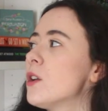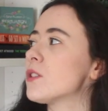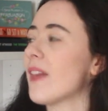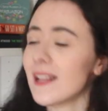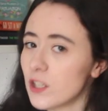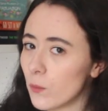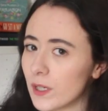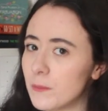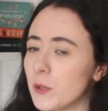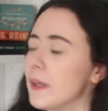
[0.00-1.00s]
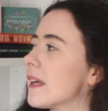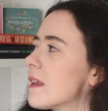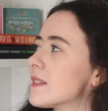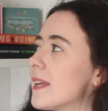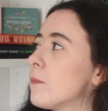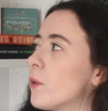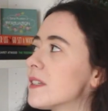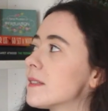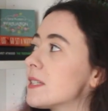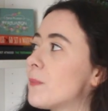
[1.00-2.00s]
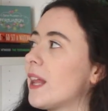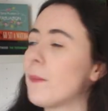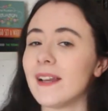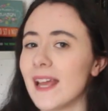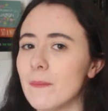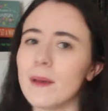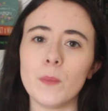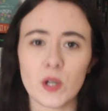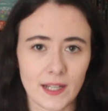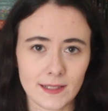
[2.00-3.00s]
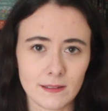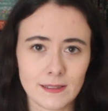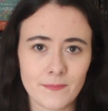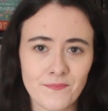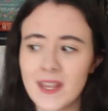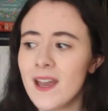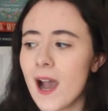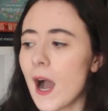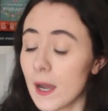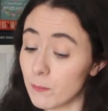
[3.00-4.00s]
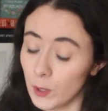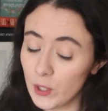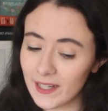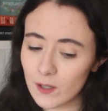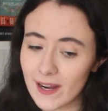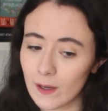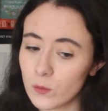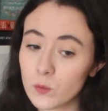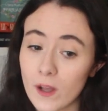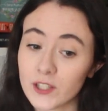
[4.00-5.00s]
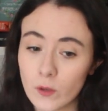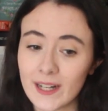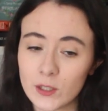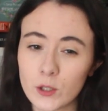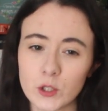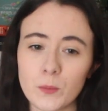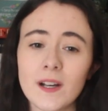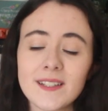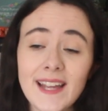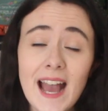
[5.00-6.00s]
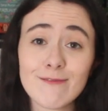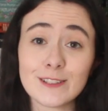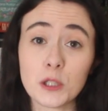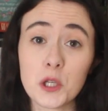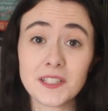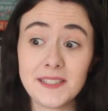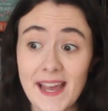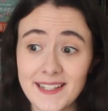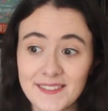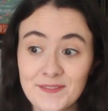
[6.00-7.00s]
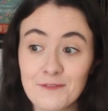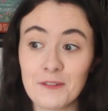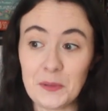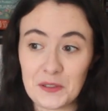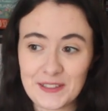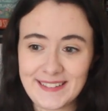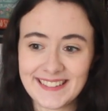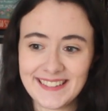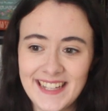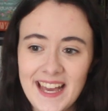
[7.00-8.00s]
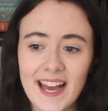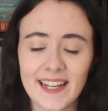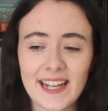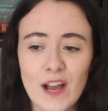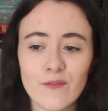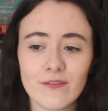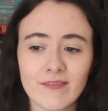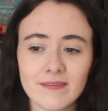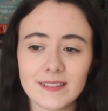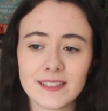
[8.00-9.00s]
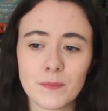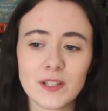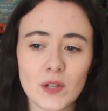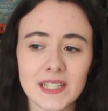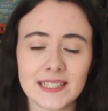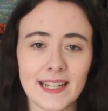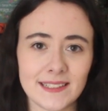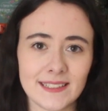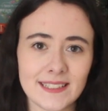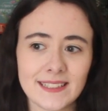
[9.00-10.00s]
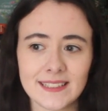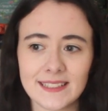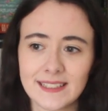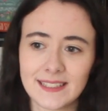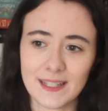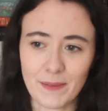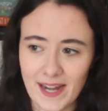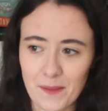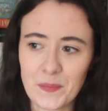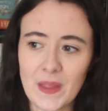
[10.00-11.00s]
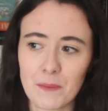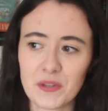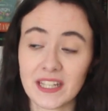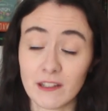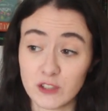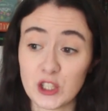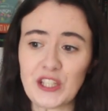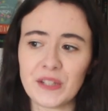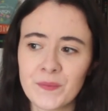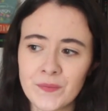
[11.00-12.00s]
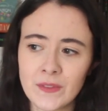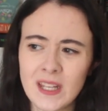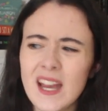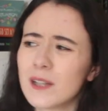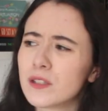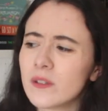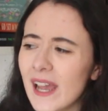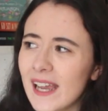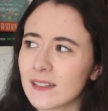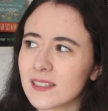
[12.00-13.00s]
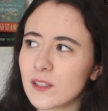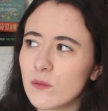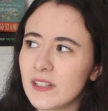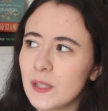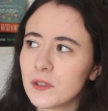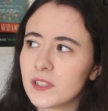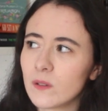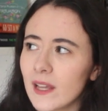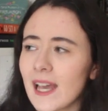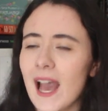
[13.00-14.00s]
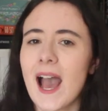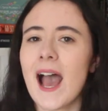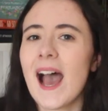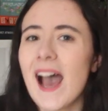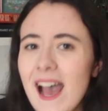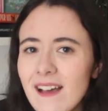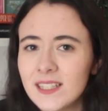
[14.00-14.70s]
So that's not what I'm doing. Instead I'm wanting to spell my name in book titles. I'm looking around whilst trying not to because I haven't looked yet for books, and I have some interesting letters in my name. I'm thinking of G, and also A, because I don't really want to use like A